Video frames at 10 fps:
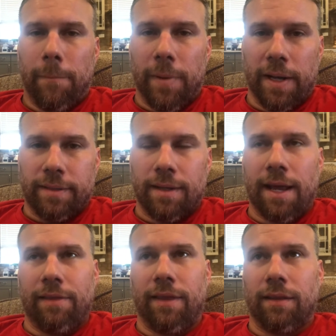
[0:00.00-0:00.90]
But
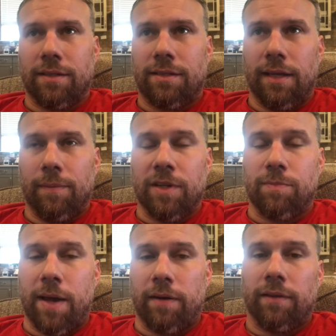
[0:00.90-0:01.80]
I think this team is
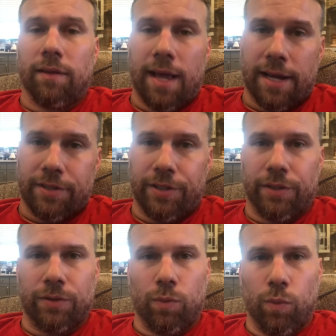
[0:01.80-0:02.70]
better than last
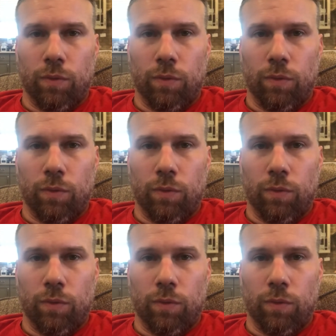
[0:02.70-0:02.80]
year's